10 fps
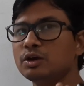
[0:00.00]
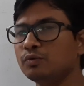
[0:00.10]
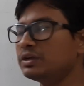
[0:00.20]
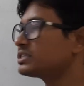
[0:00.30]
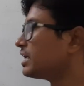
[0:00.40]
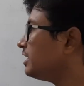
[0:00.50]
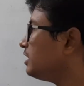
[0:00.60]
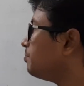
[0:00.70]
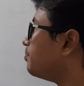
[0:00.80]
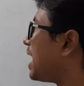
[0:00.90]
We'll study
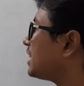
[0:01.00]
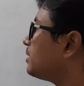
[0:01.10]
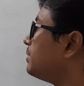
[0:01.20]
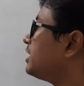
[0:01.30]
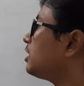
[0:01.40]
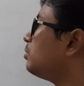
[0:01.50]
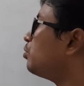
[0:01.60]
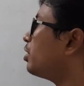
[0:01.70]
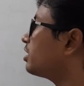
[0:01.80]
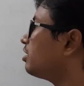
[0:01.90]
the mathematical
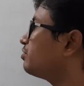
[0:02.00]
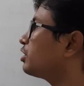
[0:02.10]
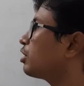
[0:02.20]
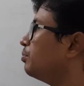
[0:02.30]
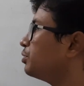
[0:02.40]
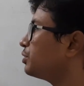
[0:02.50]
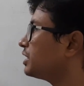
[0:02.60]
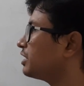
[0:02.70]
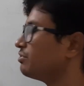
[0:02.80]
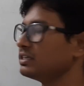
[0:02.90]
model of the
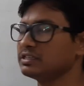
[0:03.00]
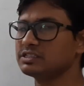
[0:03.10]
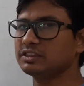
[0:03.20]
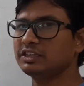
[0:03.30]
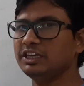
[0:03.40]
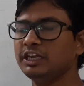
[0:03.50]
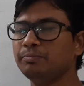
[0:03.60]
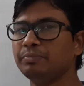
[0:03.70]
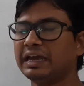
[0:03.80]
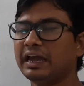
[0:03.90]
computing devices, the theory
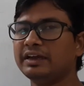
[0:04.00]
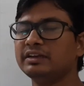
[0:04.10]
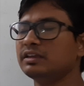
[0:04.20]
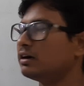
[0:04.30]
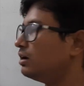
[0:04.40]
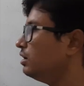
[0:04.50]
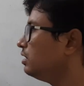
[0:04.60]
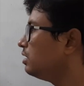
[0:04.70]
behind the